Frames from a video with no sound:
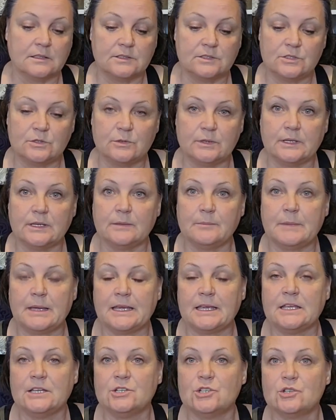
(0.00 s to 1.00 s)
doing
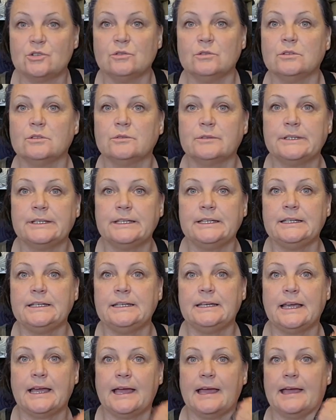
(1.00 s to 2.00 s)
making
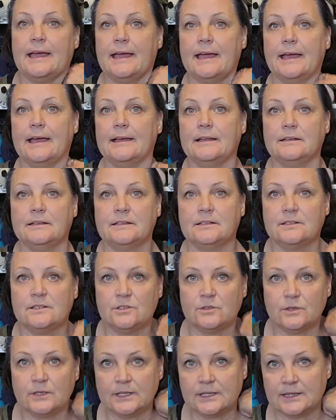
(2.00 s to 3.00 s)
jewelry and
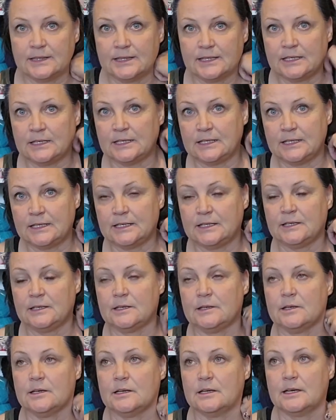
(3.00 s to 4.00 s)
doing
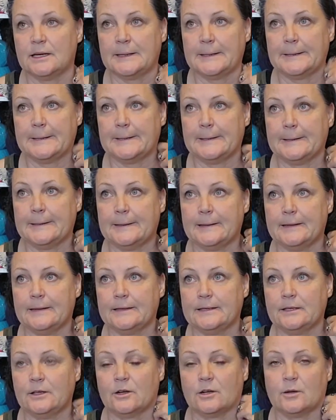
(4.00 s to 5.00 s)
the uh,
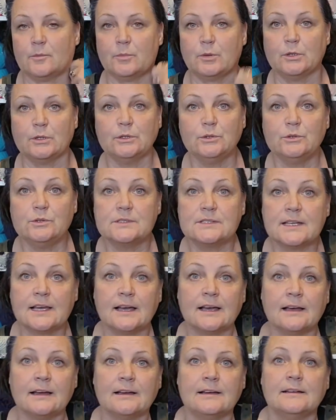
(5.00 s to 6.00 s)

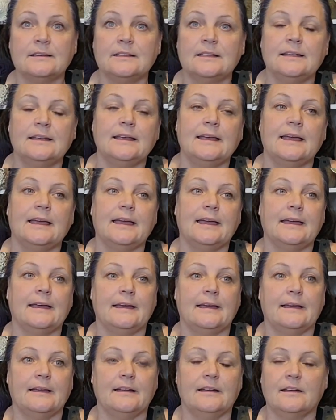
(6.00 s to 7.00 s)
Yarnapalooza
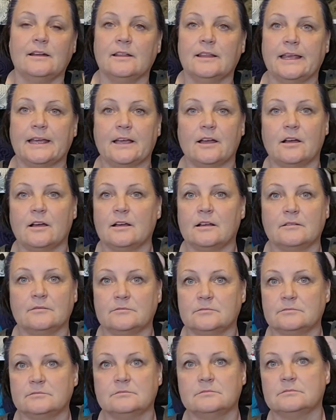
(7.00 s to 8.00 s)
and like
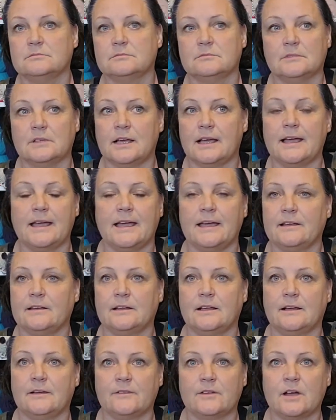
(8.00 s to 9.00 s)
I
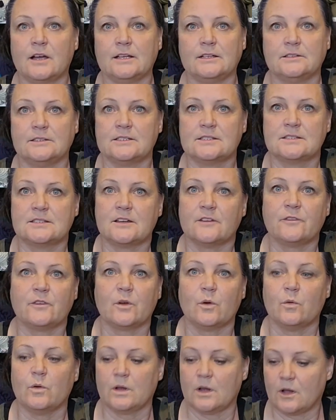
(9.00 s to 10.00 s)
I've got stuff
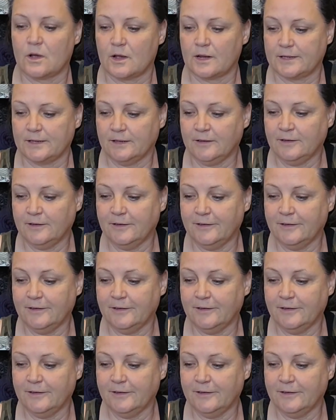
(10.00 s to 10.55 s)
going on.